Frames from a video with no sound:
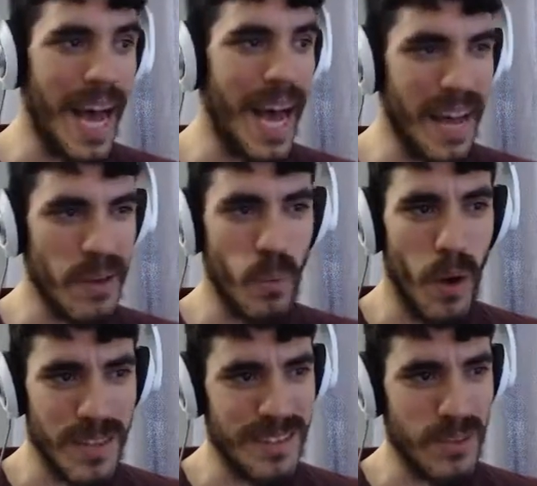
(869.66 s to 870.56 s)
I
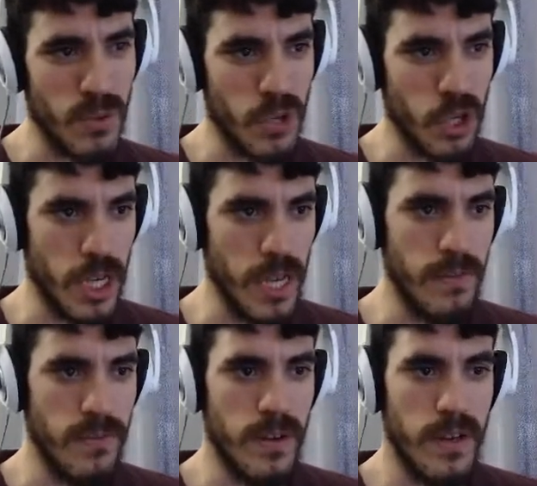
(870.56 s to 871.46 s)
wanted to
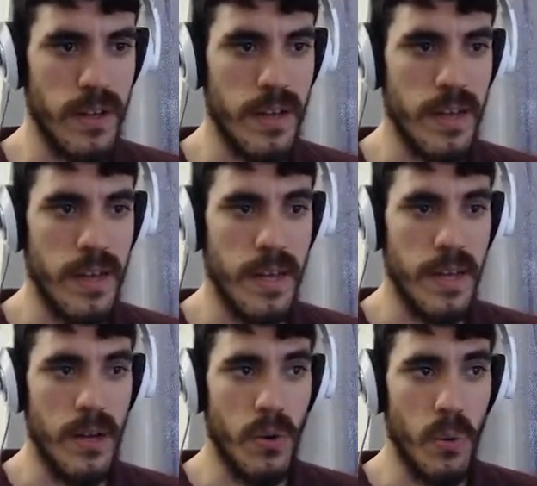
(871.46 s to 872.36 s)
achieve
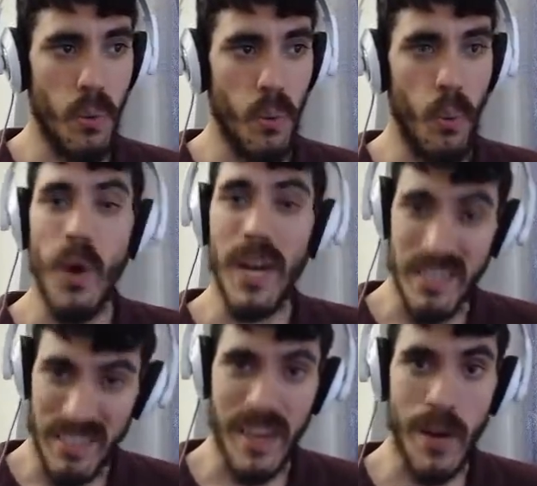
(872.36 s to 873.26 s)
what I
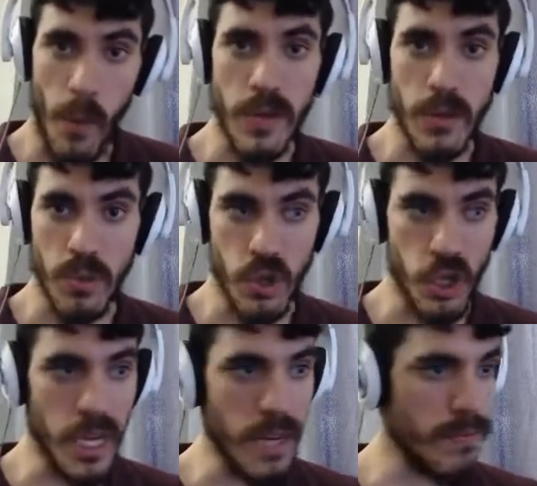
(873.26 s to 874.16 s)
said I wanted to
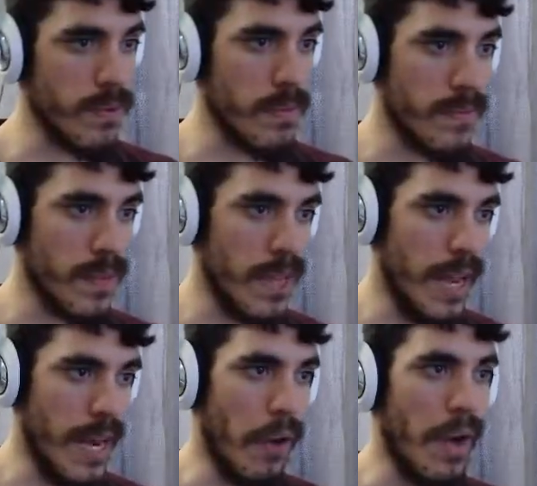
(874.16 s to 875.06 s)
achieve.
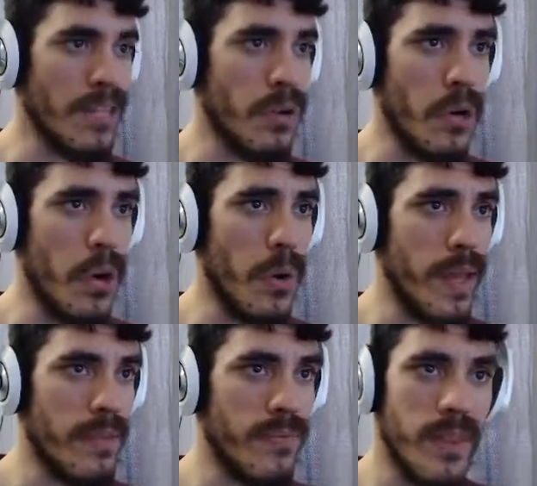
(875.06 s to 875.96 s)
Now, I don't know
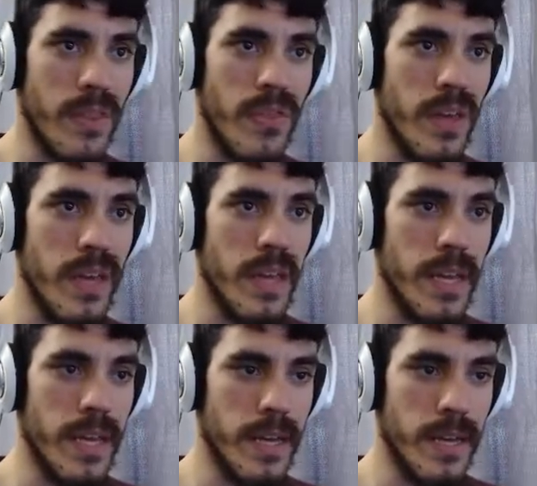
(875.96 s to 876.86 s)
if
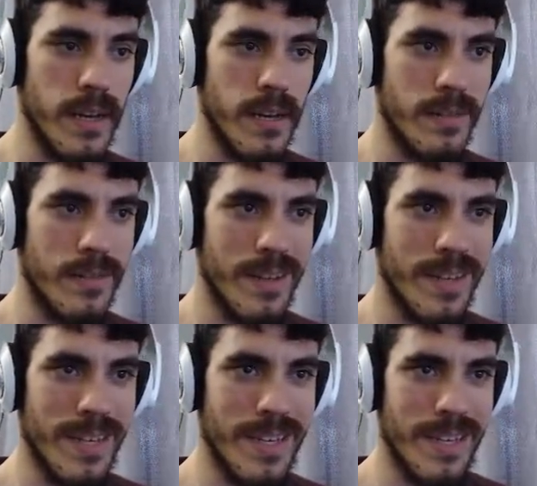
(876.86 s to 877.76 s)
the
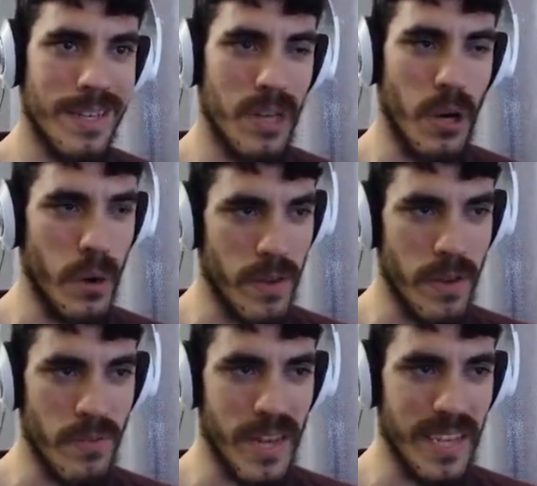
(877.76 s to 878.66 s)

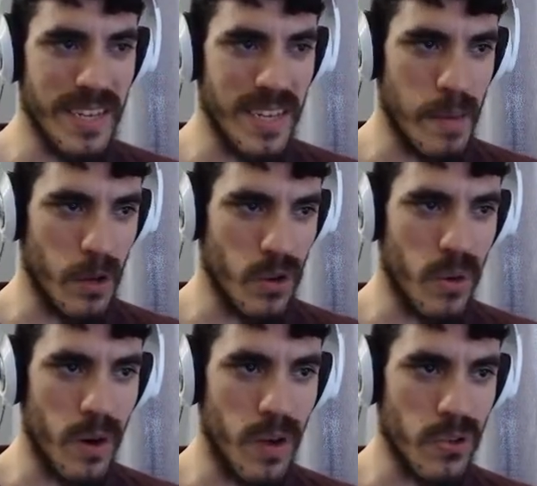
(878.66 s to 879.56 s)
idea came
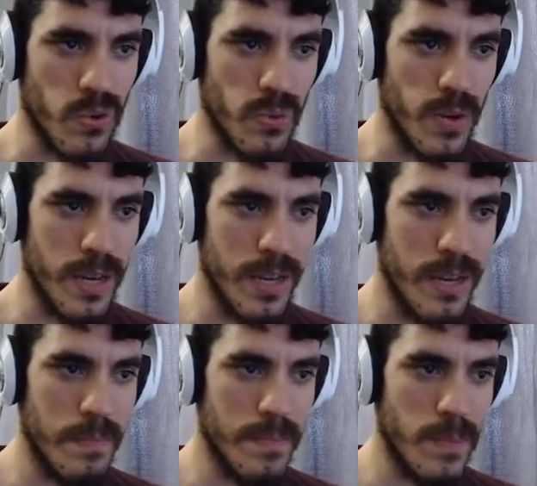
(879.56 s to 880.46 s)
across
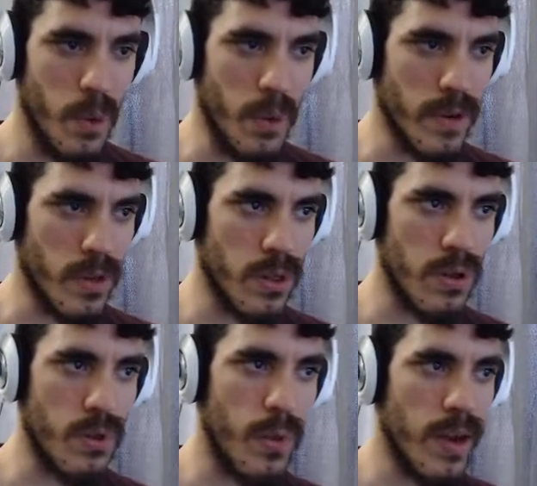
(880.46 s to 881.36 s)
right, or if it'll
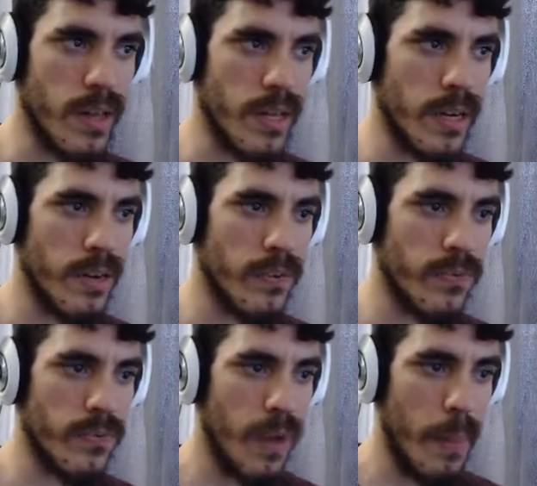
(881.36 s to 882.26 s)
look well enough.